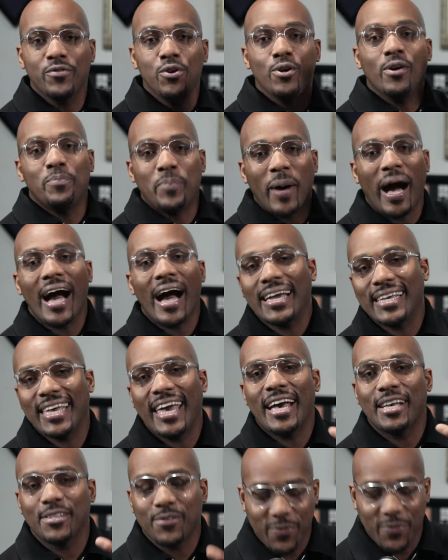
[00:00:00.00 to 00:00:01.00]
if you're a
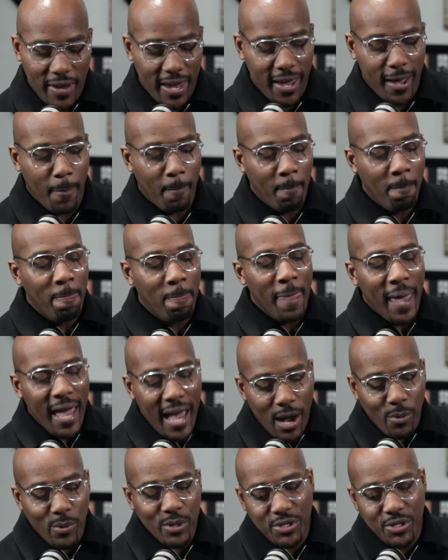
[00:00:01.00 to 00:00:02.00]
podcast fan,
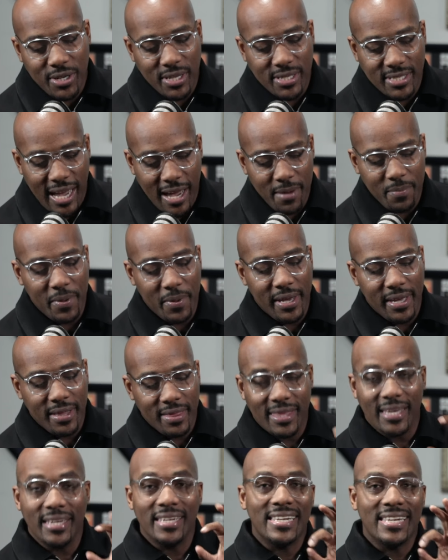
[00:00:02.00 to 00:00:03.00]
I want you to type
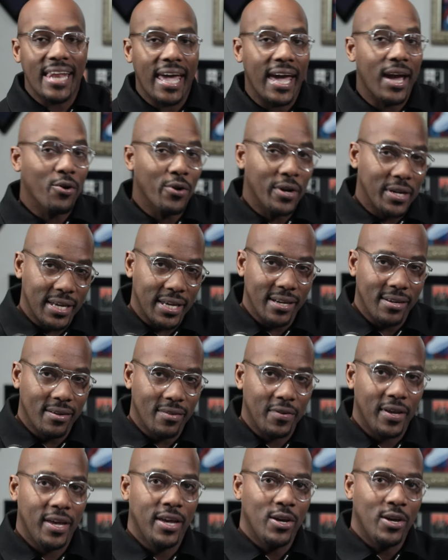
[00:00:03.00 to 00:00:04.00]
in The
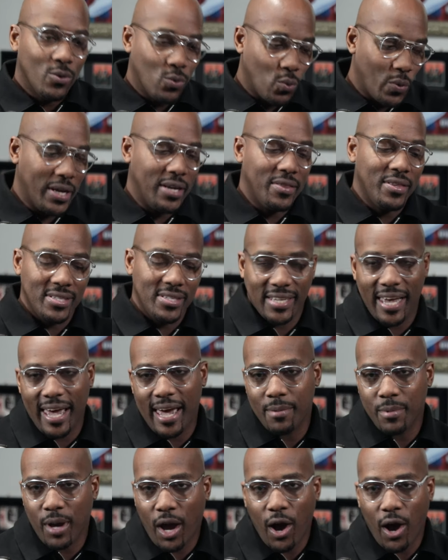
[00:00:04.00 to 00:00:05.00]
Narrative with
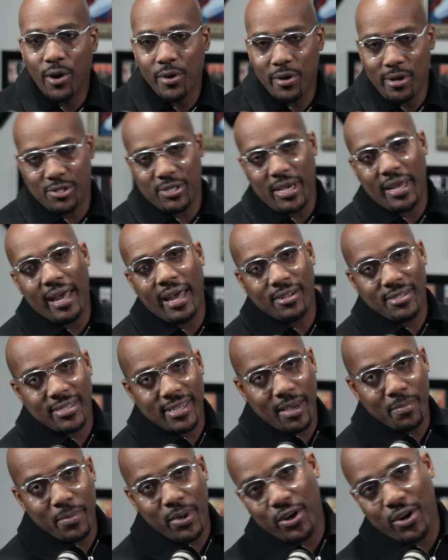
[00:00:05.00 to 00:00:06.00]
Sam Collier. Shout out
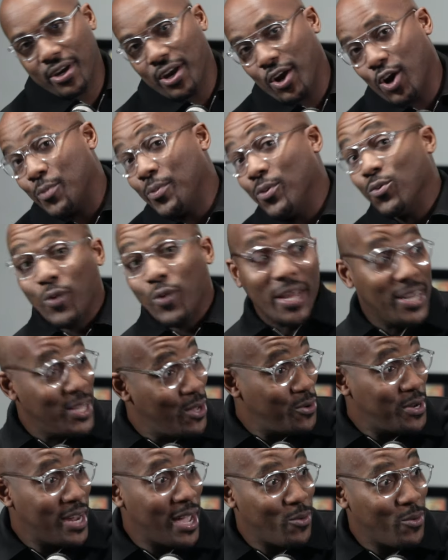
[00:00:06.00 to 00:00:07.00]
to American Urban
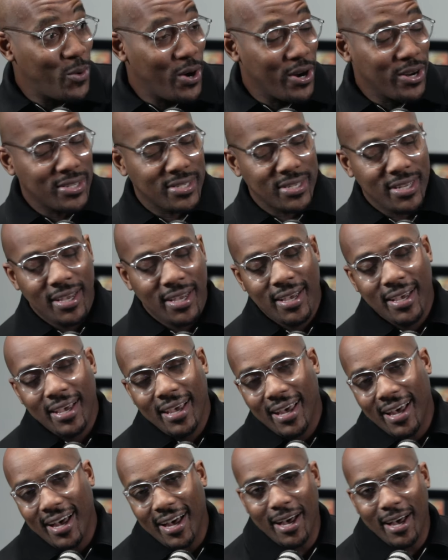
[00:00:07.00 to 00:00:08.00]
Radio Networks.
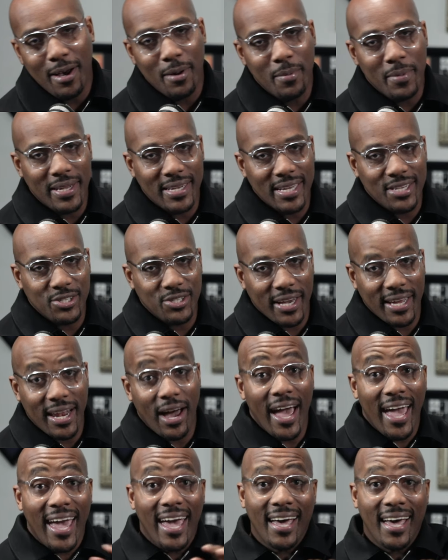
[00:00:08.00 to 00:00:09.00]
And let's check it
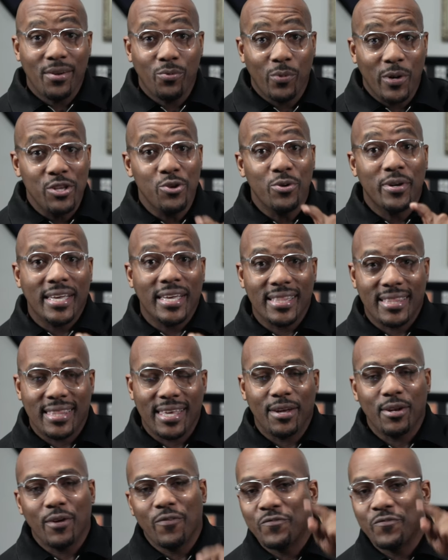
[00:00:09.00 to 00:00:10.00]
out. And when you get
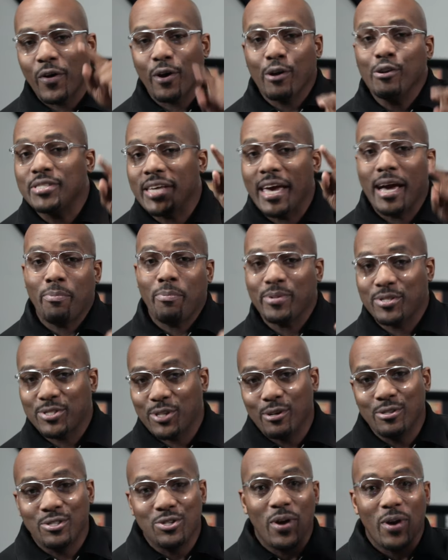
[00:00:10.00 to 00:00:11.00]
there, the first
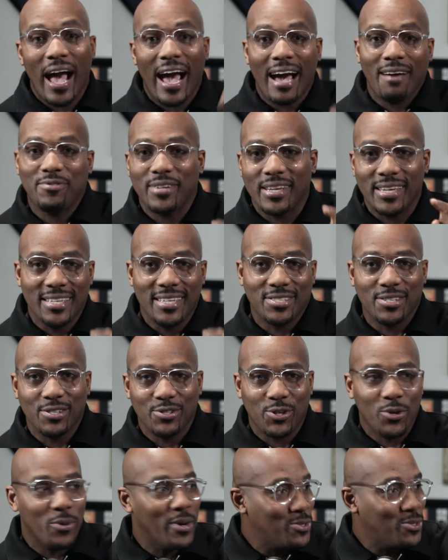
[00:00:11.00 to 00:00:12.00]
episode you have to
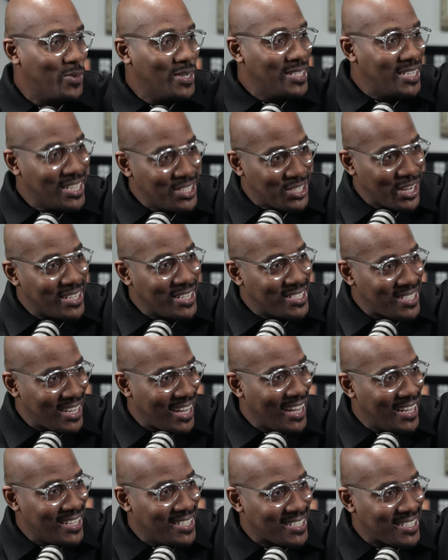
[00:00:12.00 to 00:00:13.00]
listen to is with DJ
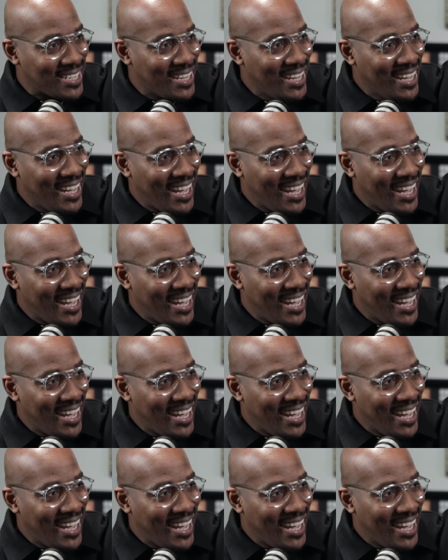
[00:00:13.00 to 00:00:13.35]
Sense.